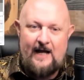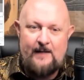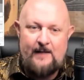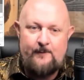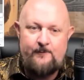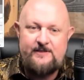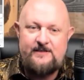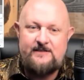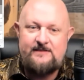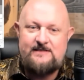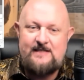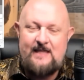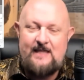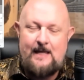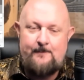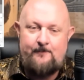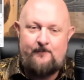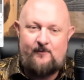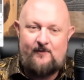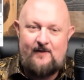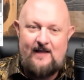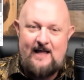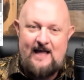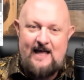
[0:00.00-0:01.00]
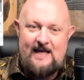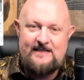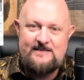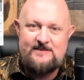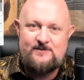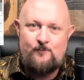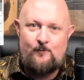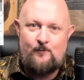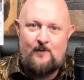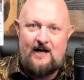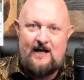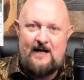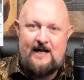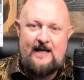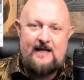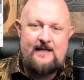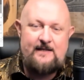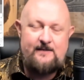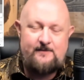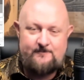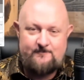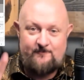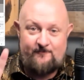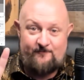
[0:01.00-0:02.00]
you get to that last
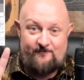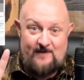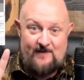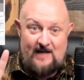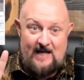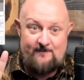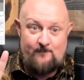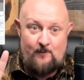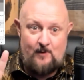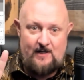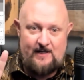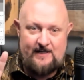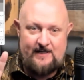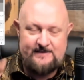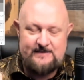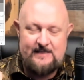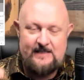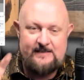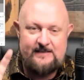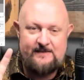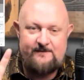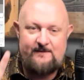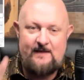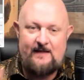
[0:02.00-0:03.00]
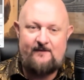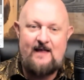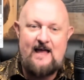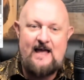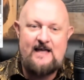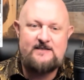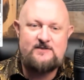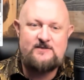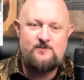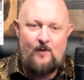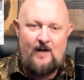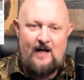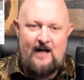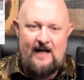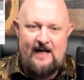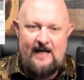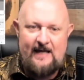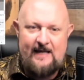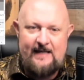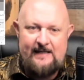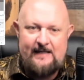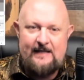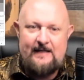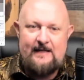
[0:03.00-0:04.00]
why, 5 whys, get that last
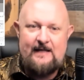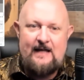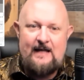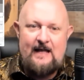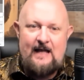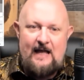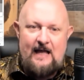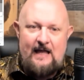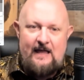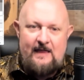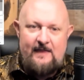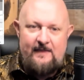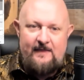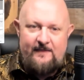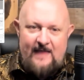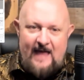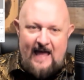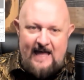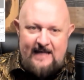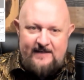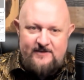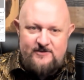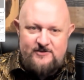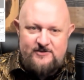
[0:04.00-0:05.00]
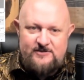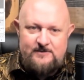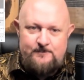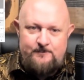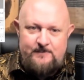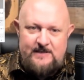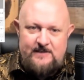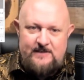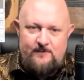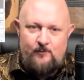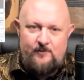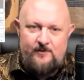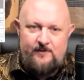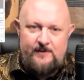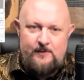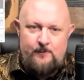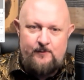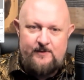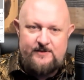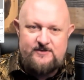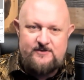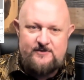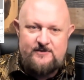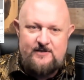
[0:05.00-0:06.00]
why, that should be really
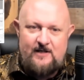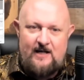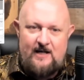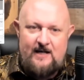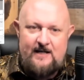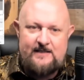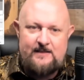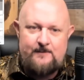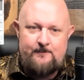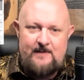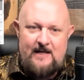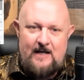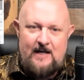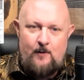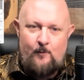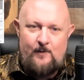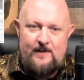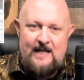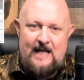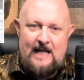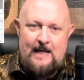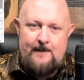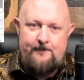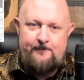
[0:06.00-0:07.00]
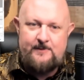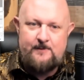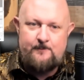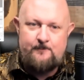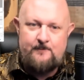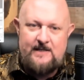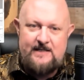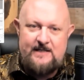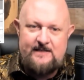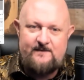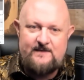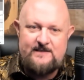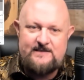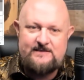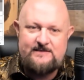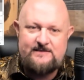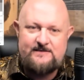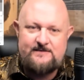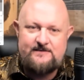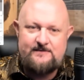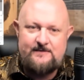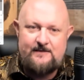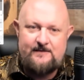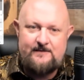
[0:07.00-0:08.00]
what you're talking about. What happened to make
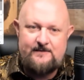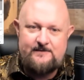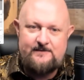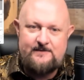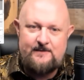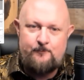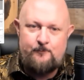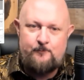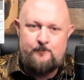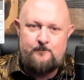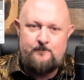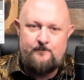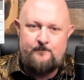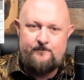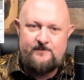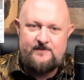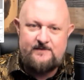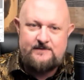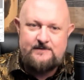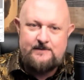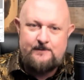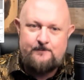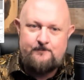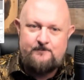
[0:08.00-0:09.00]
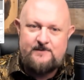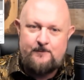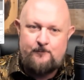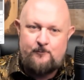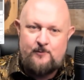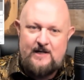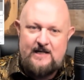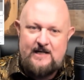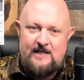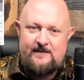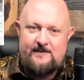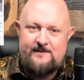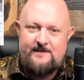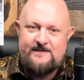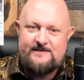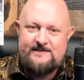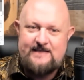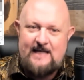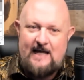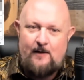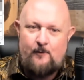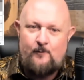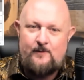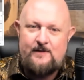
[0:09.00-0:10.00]
this, to break this
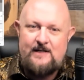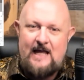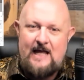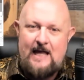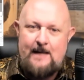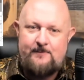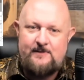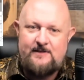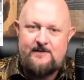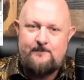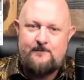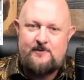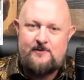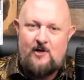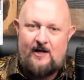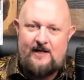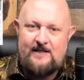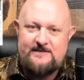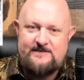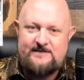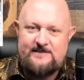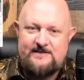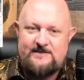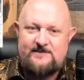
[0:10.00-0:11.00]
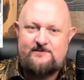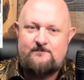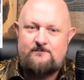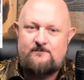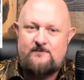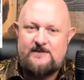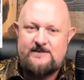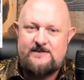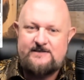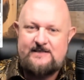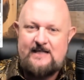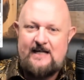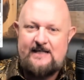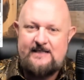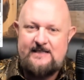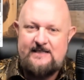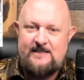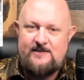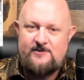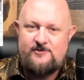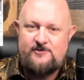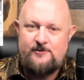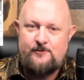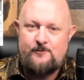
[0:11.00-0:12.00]
out? What happened to cause this kind of
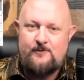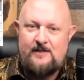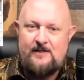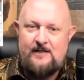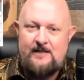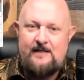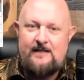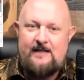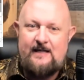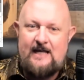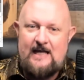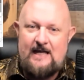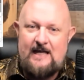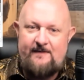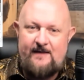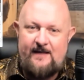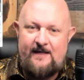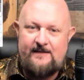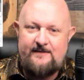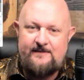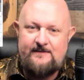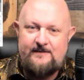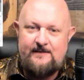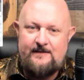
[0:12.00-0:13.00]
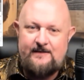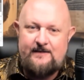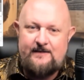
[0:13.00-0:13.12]
issue? And then,